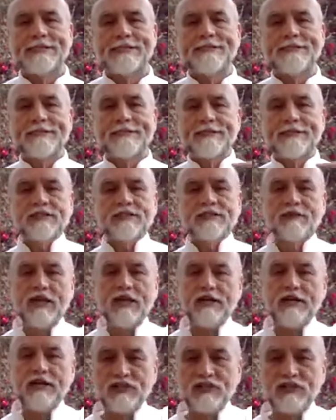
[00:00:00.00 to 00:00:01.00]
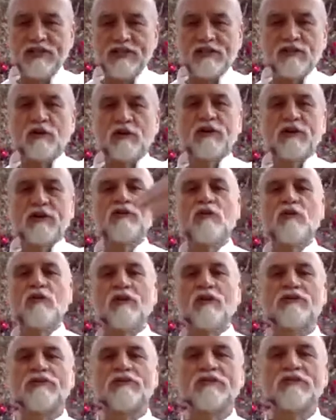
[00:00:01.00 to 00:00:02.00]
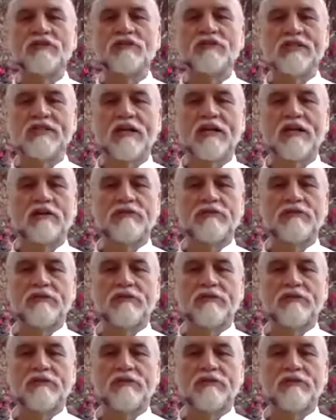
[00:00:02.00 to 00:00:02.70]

And it's vast going north and south,